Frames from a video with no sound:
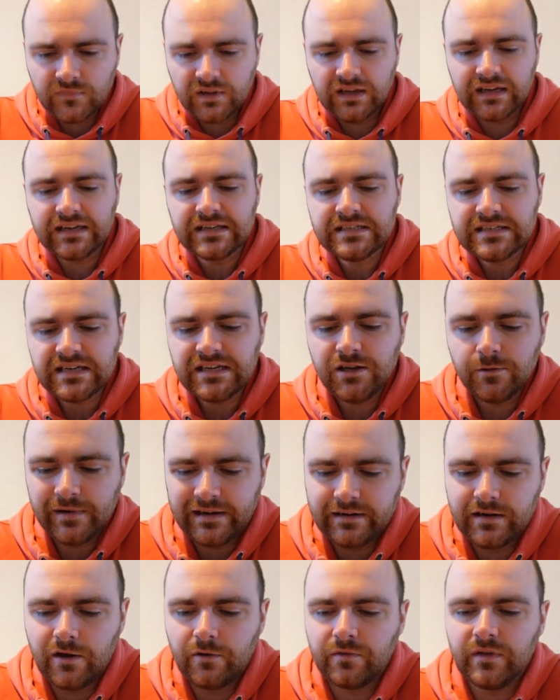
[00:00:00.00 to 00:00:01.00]
A continuing
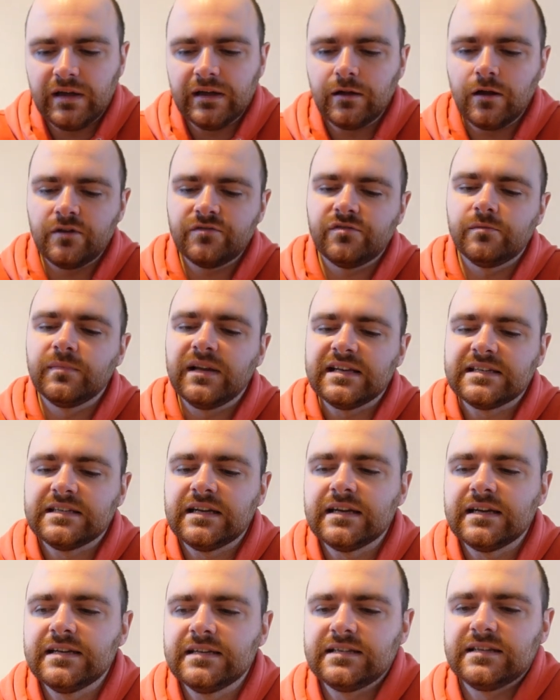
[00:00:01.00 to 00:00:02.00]
note that I got from last
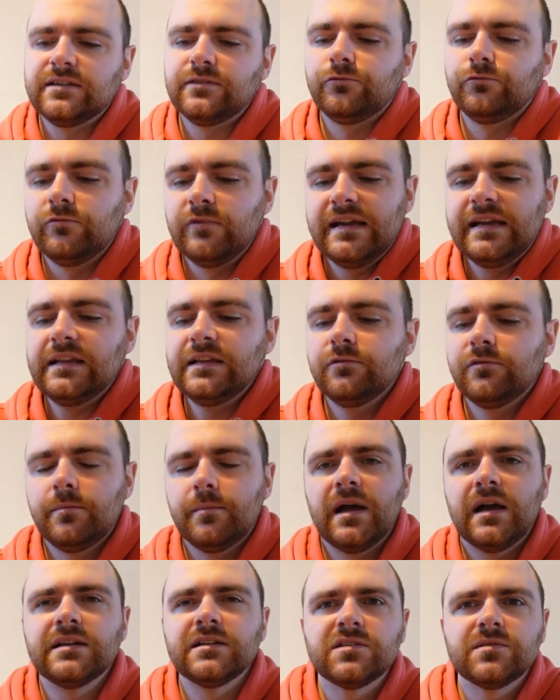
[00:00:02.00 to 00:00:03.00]
night is that it really
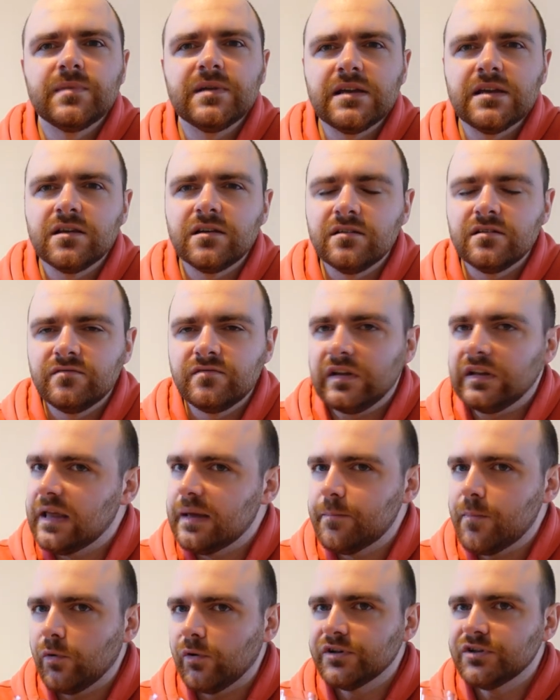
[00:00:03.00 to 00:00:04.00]
reminds me of
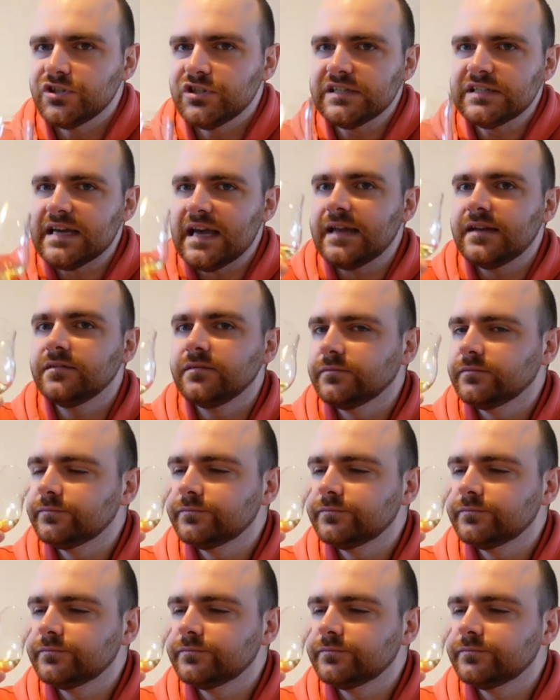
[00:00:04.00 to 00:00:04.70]
Glenmorangie 10.